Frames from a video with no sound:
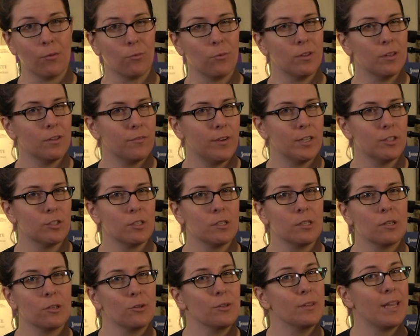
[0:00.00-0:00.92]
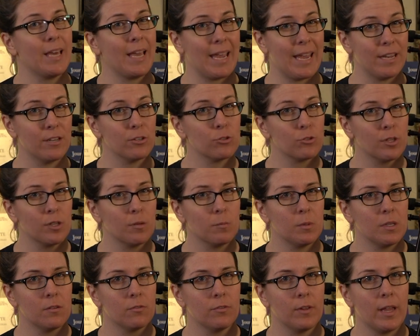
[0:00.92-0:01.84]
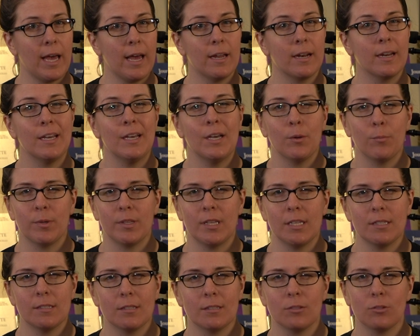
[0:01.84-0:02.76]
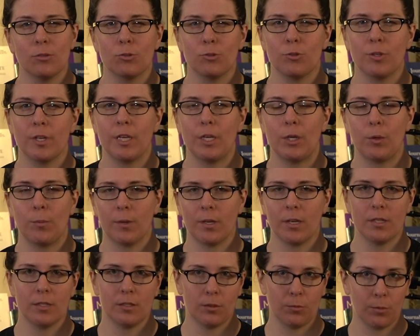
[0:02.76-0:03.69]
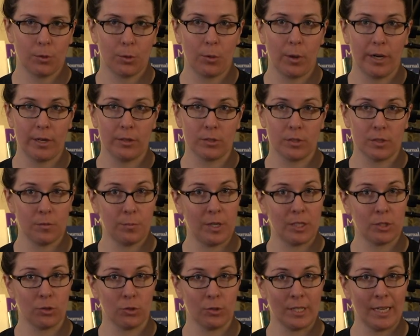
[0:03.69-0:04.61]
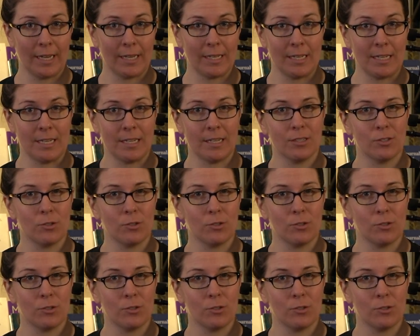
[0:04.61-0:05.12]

We'll eventually learn the A string B flat, but that's a little trickier because it requires a special technique.